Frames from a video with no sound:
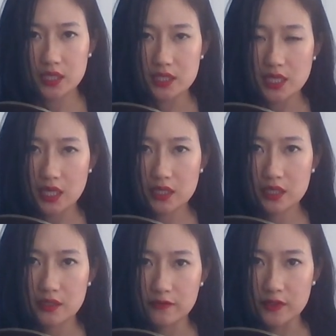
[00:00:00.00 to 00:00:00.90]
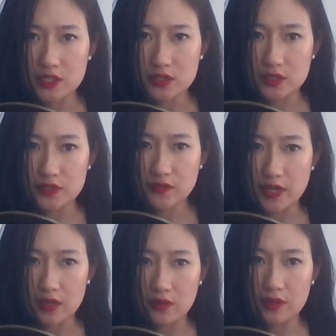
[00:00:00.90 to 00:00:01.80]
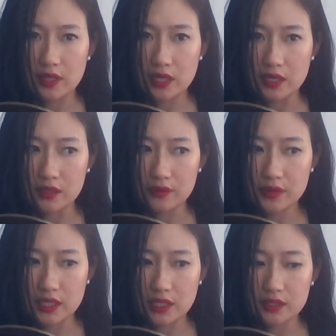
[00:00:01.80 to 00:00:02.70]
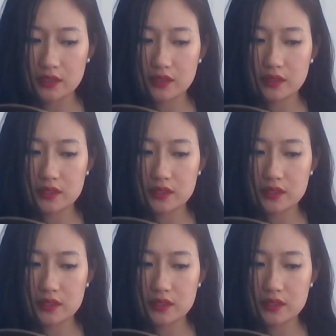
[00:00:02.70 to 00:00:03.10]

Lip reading: Italian officials found out that